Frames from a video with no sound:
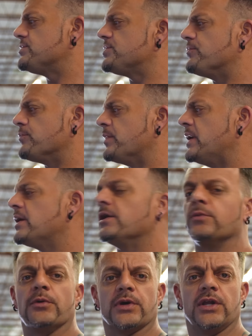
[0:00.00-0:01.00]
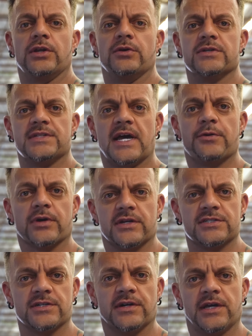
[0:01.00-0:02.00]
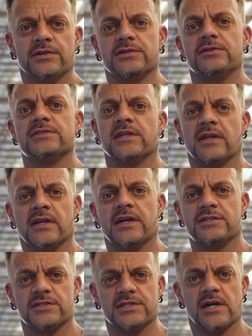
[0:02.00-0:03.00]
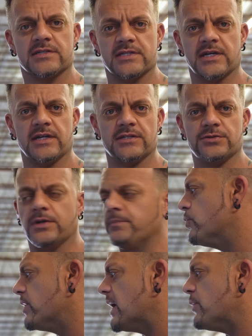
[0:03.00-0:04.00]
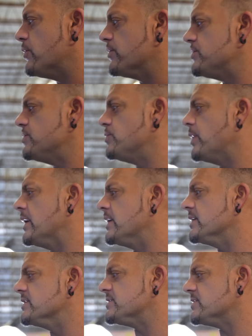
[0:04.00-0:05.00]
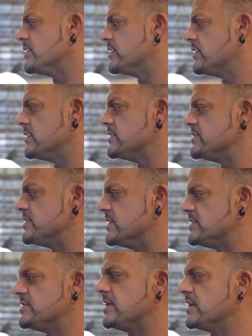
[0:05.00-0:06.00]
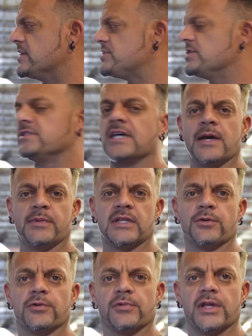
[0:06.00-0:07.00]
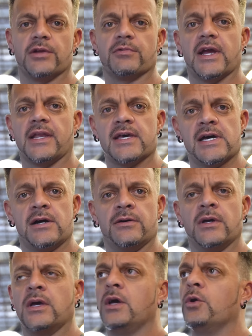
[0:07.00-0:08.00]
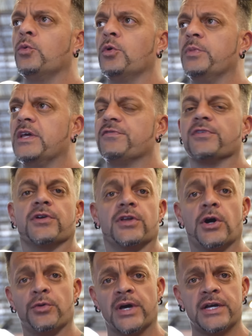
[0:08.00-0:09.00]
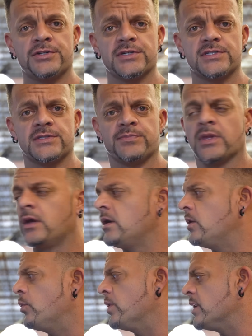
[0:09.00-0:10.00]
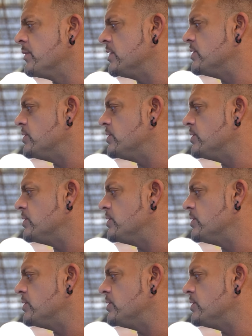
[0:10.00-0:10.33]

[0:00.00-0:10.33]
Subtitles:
So from here, what we're going to do is now we're going to start introducing nitrous oxide into it. What I will do is, since the ignition timing that we're running right now will be for no nitrous, what I'm going to